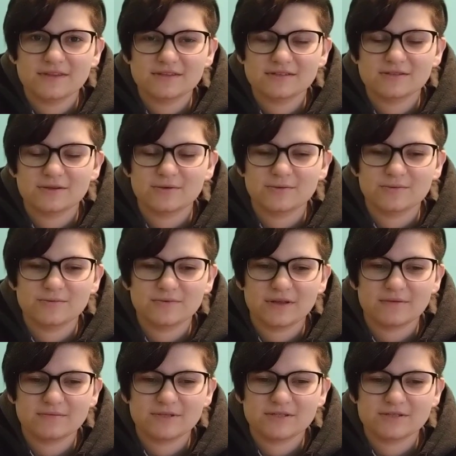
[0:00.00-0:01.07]
So
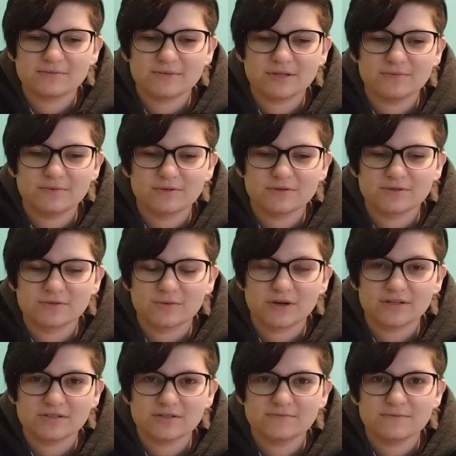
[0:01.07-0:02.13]
that means people is
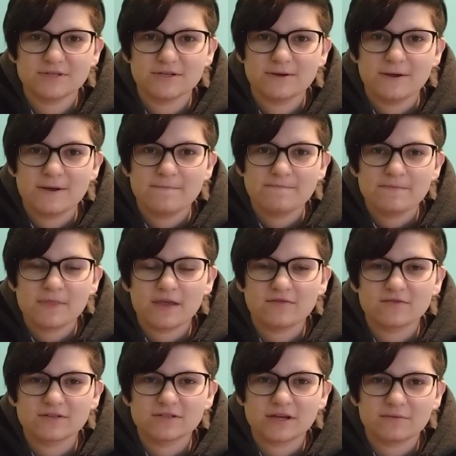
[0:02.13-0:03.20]
watching me
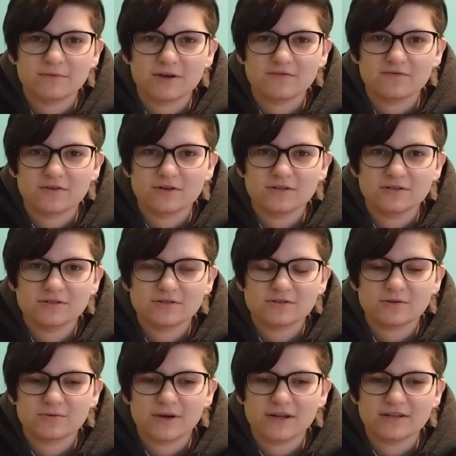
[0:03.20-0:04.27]
every time I front.
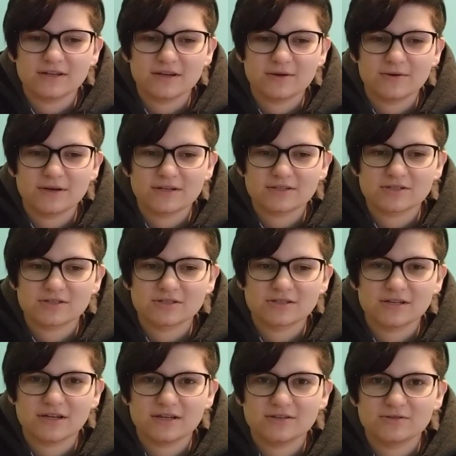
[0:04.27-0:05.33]
So right now,
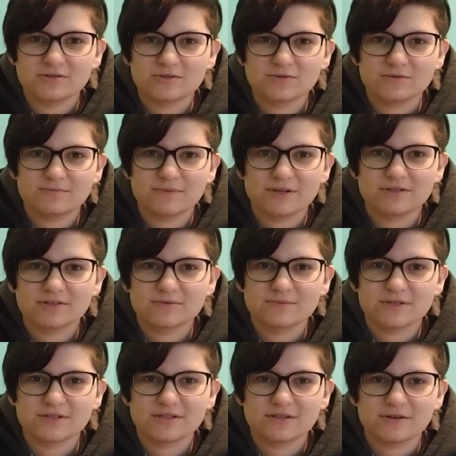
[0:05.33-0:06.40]
actually, Andrew and
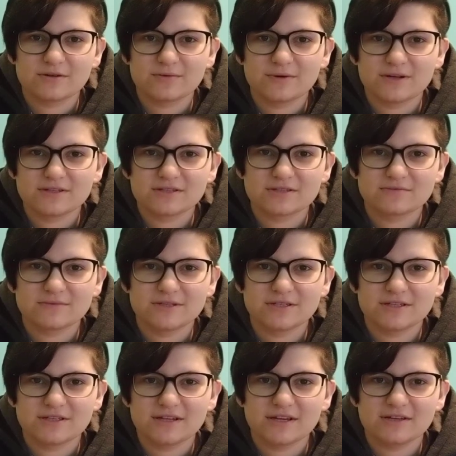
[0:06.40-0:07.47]
Benjamin are watching
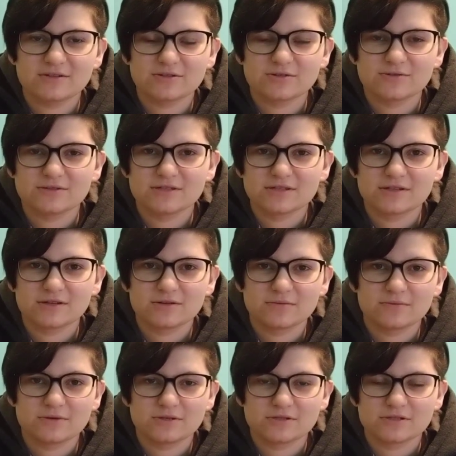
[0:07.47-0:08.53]
me, and Andrew is another
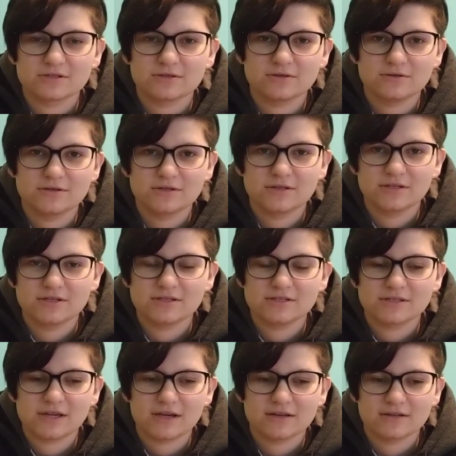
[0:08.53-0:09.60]
persecutor, and
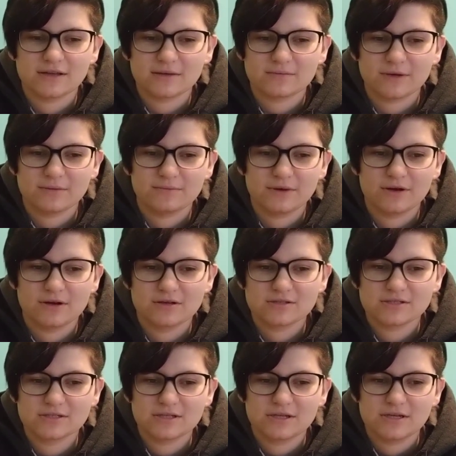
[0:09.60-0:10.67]
he's kind of like my
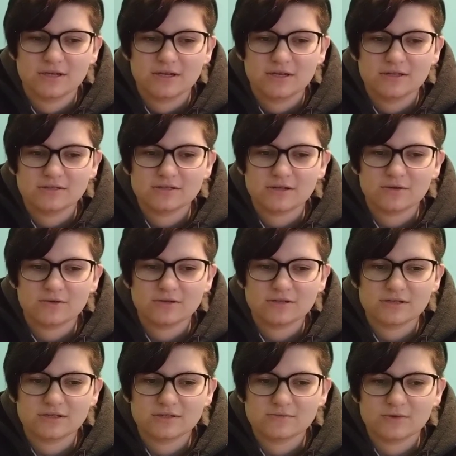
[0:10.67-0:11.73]
boss. And so he
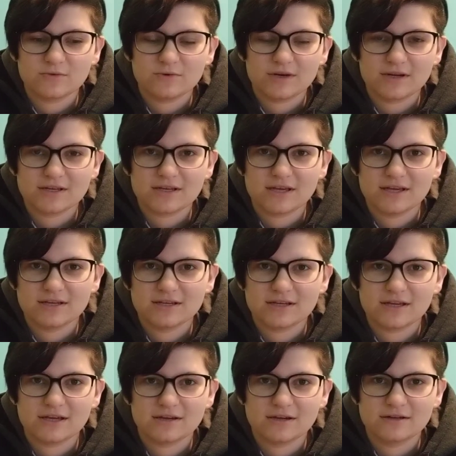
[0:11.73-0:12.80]
tells me what I can and
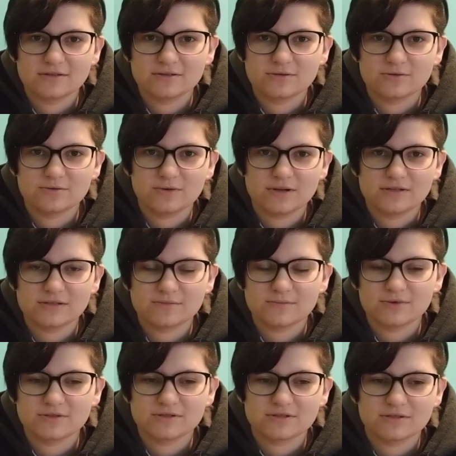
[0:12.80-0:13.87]
cannot do as a
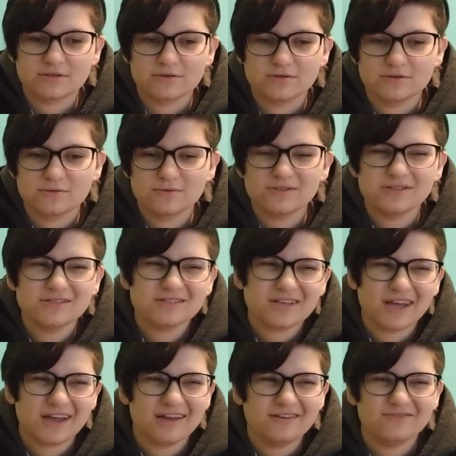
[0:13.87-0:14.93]
persecutor, which is
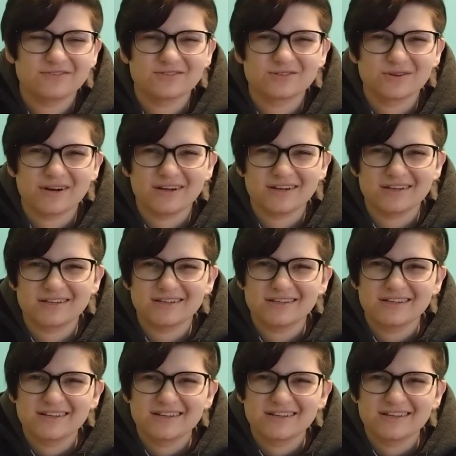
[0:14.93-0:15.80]
kind of a drag.